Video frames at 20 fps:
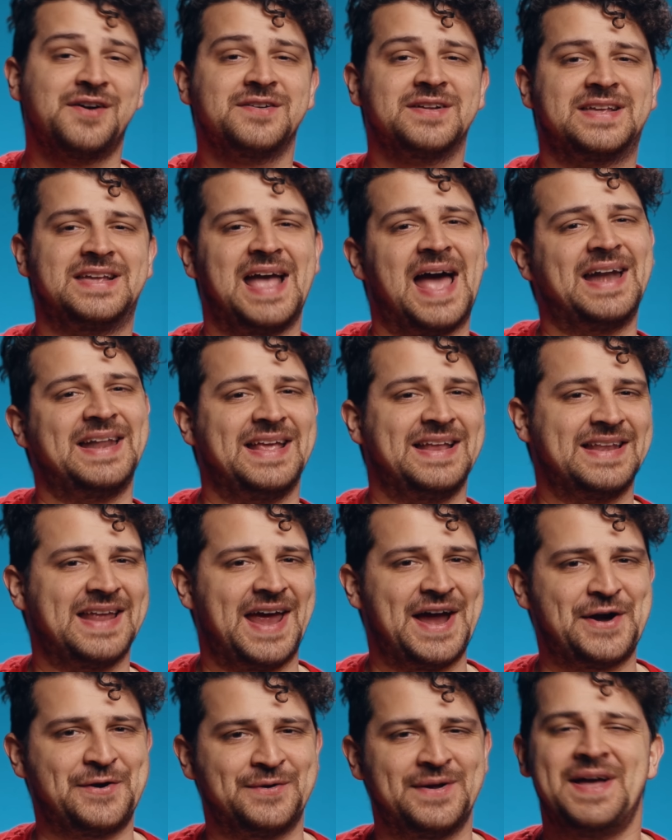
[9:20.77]
are getting
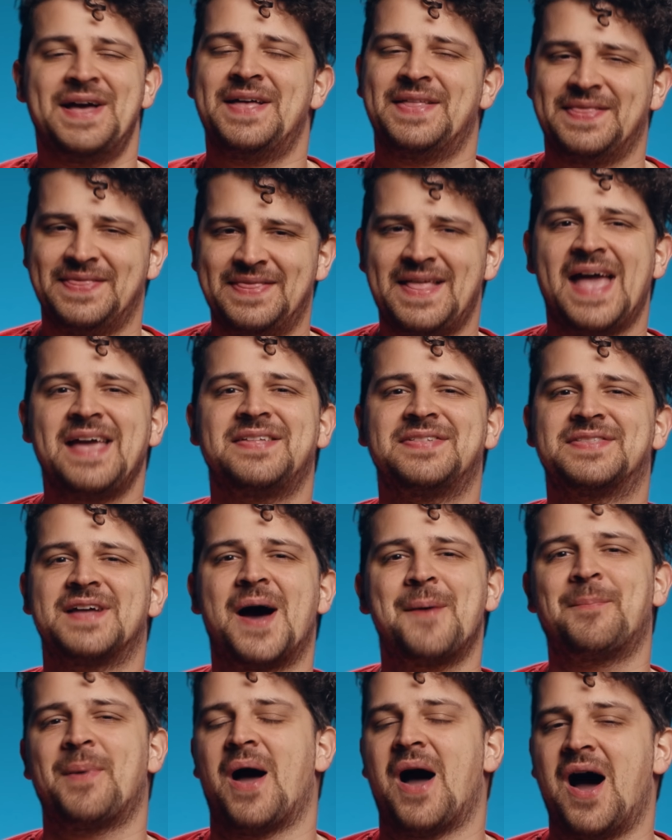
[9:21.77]
there. Next
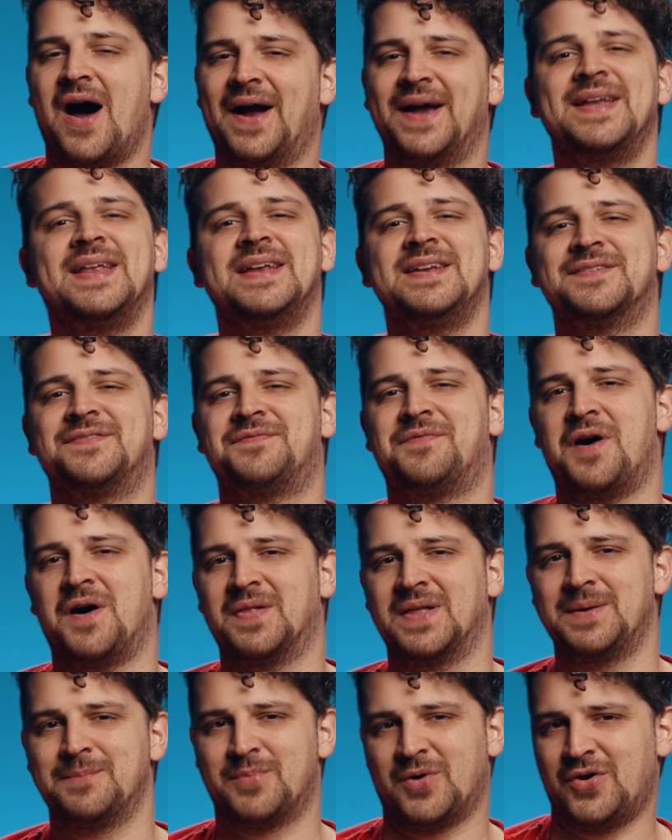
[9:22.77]
up, hiding the
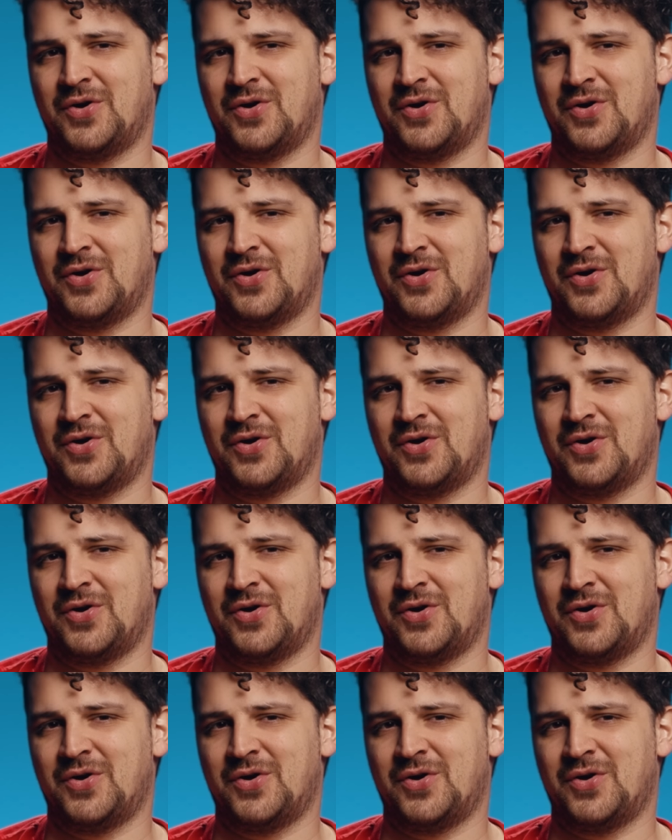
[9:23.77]
falling